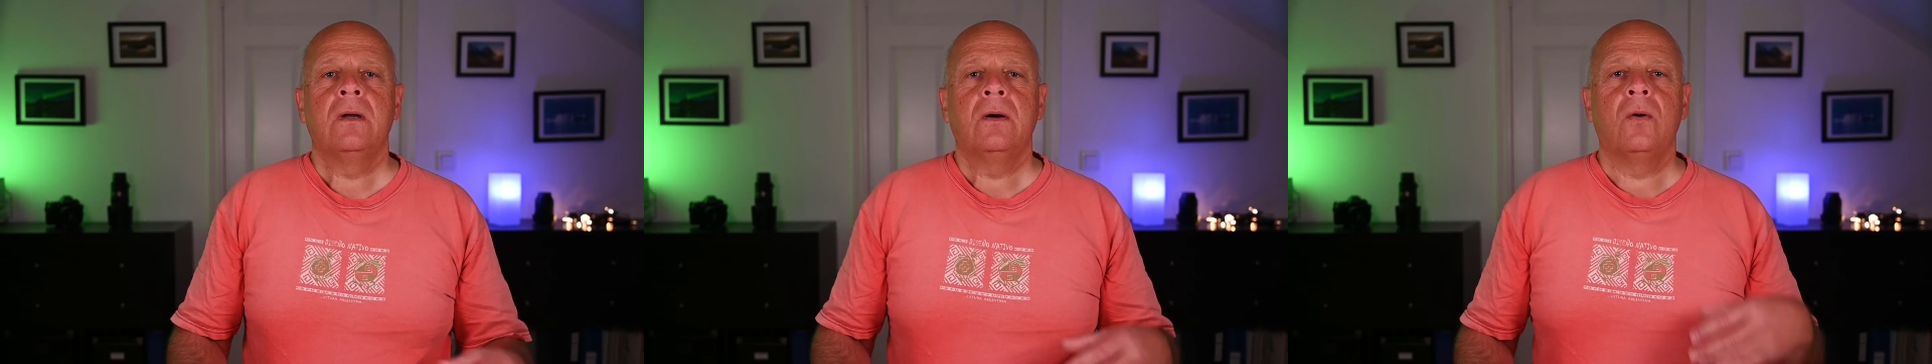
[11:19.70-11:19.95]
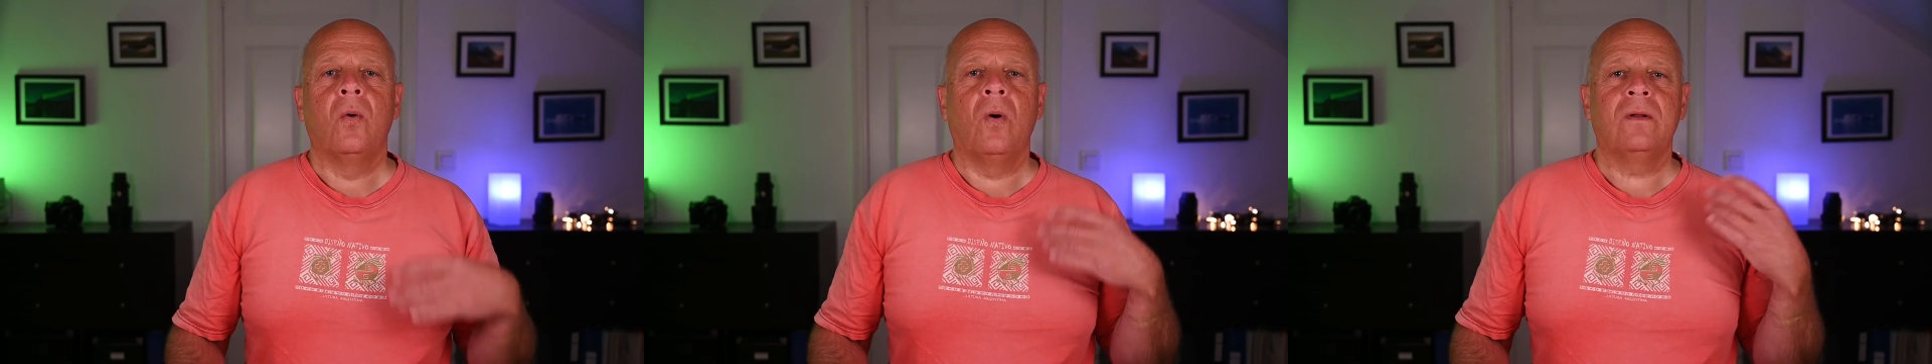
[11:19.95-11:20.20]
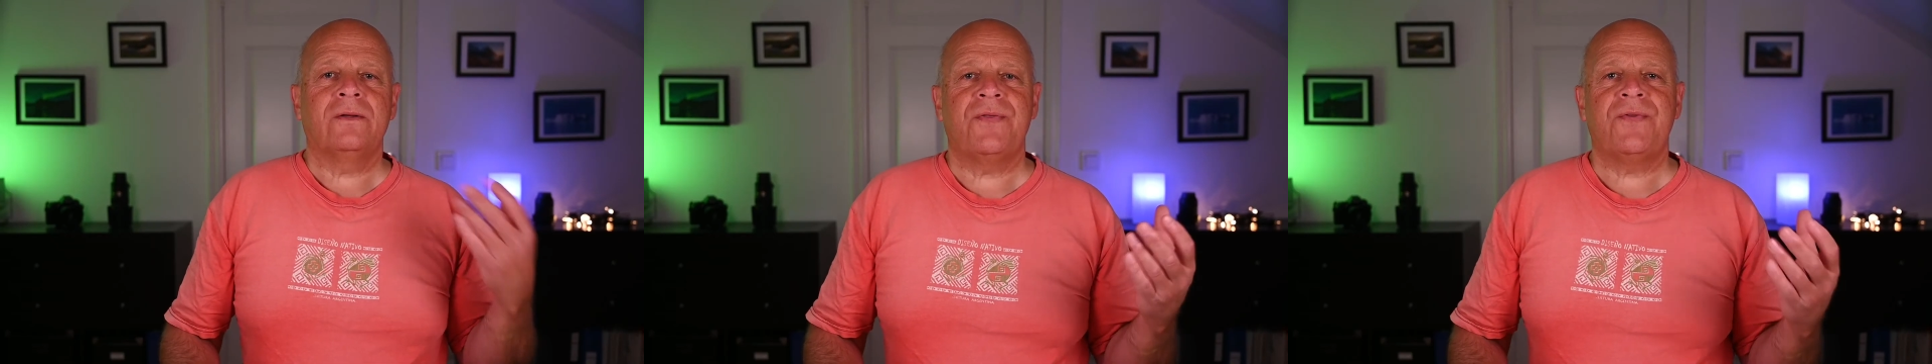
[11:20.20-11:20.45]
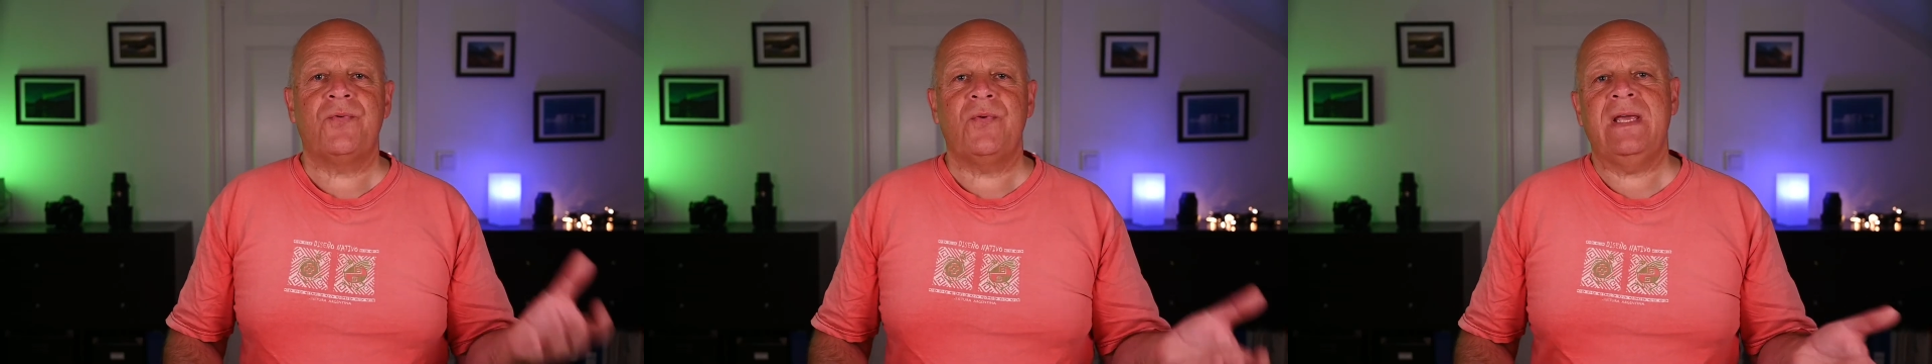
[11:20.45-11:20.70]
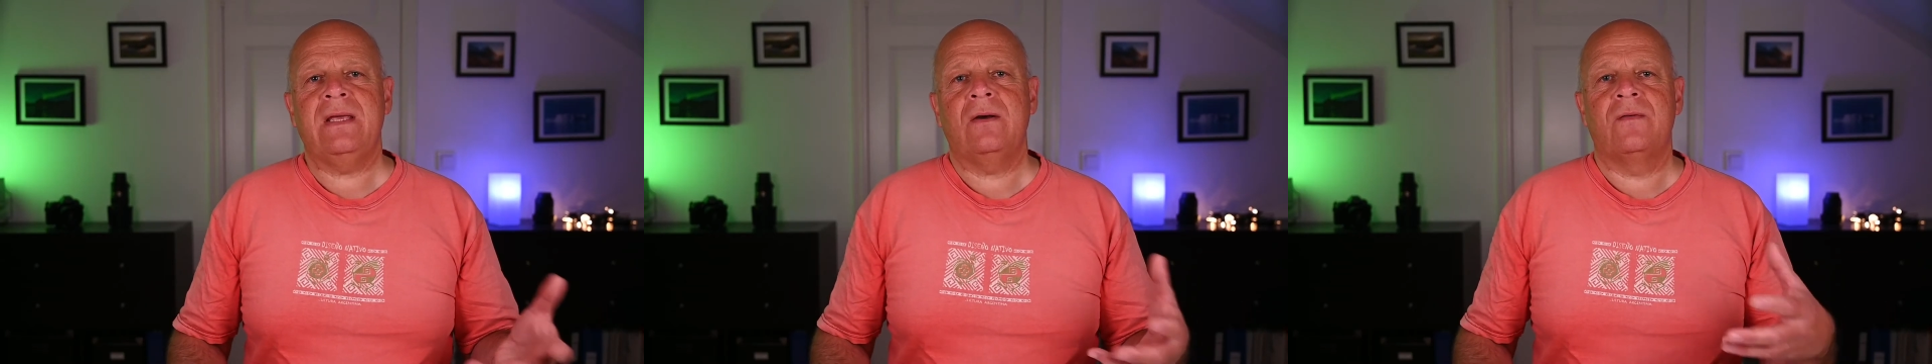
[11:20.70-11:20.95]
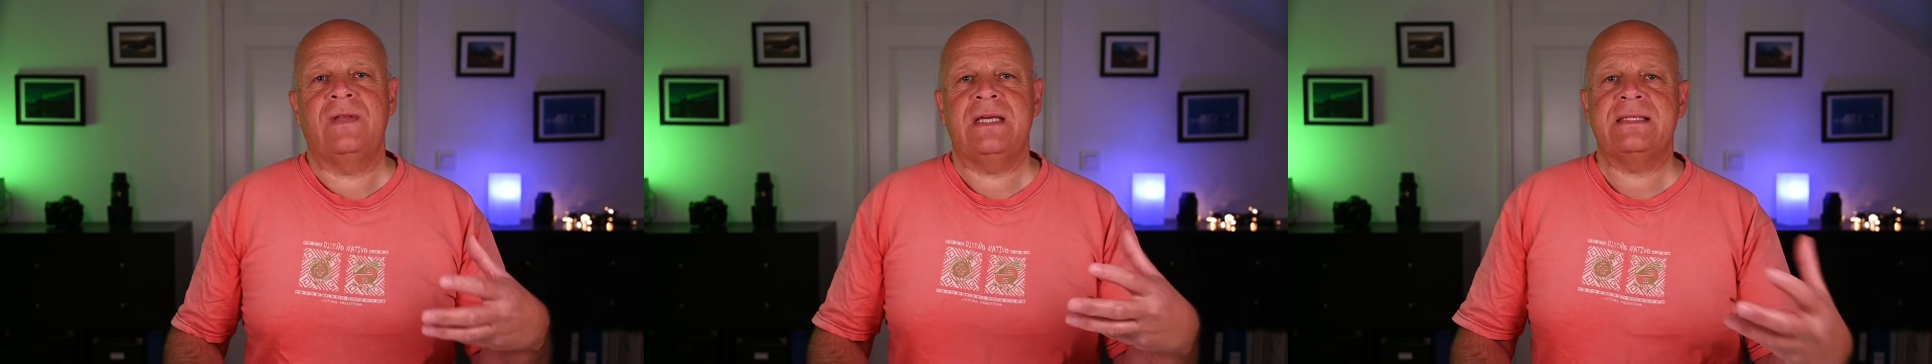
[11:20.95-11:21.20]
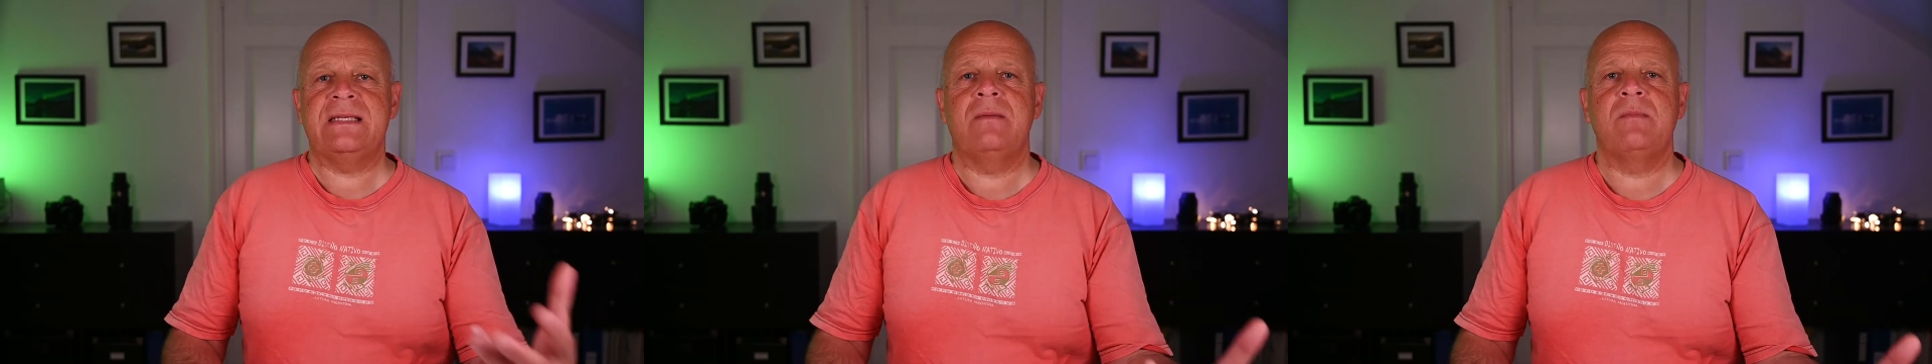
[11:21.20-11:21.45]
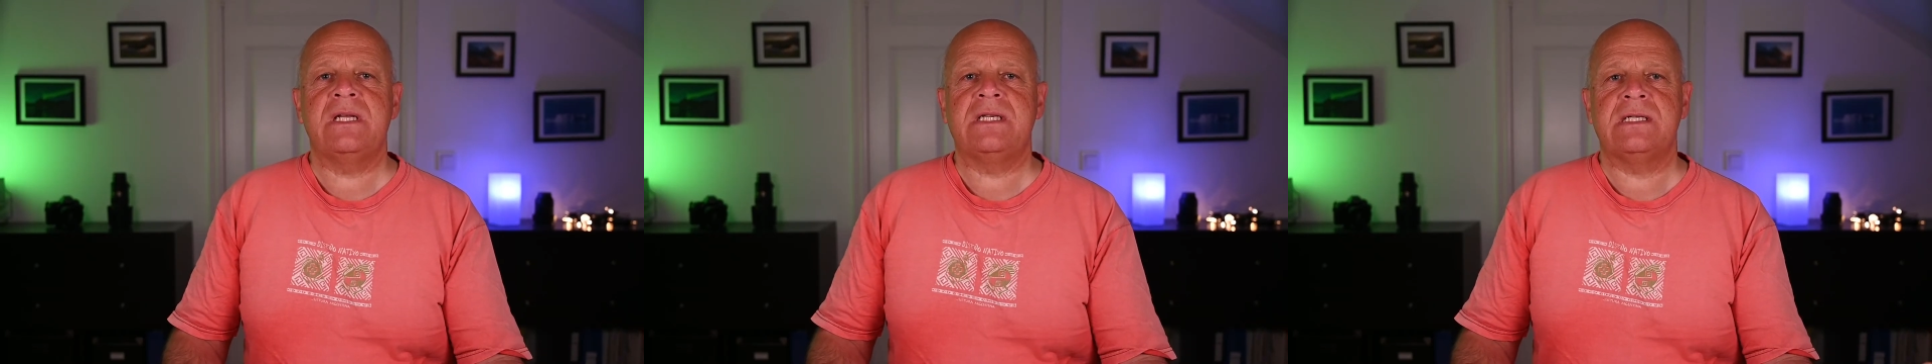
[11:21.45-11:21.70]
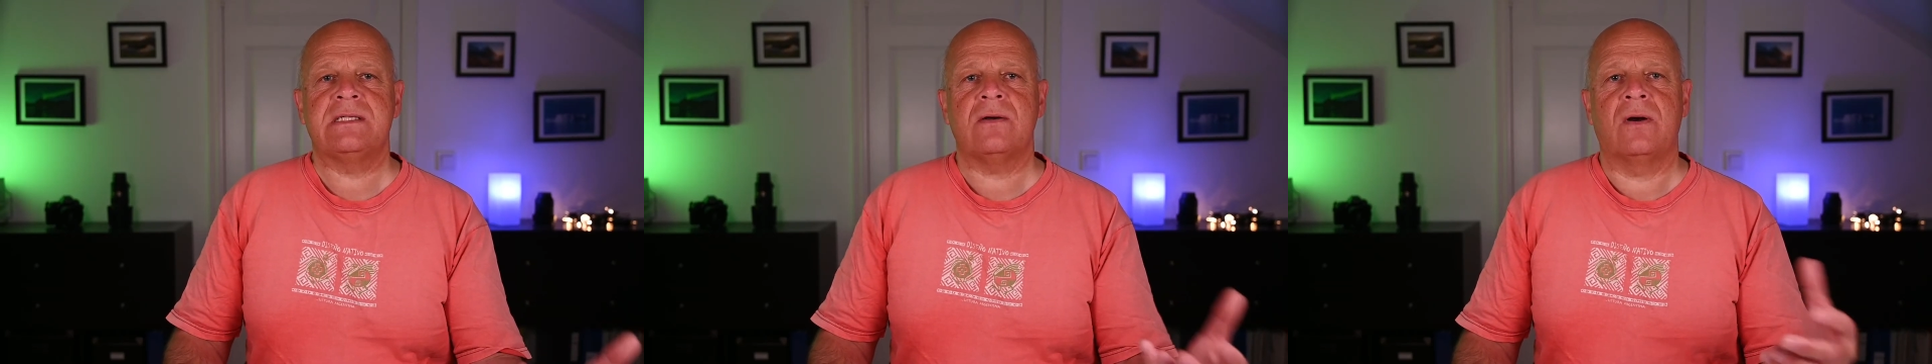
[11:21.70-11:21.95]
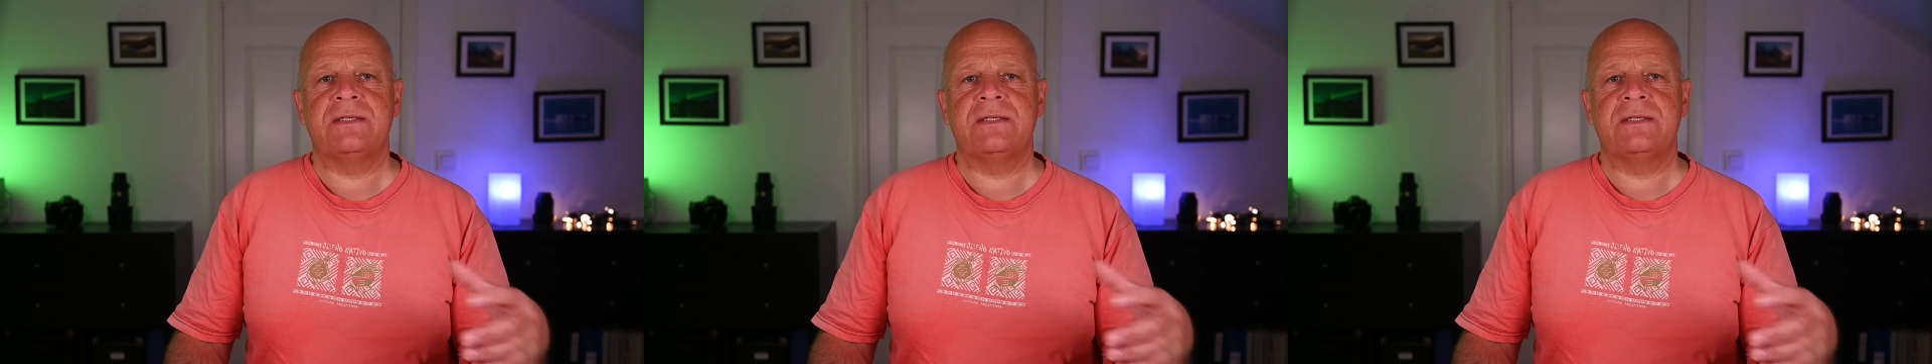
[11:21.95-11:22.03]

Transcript: All the three of these images are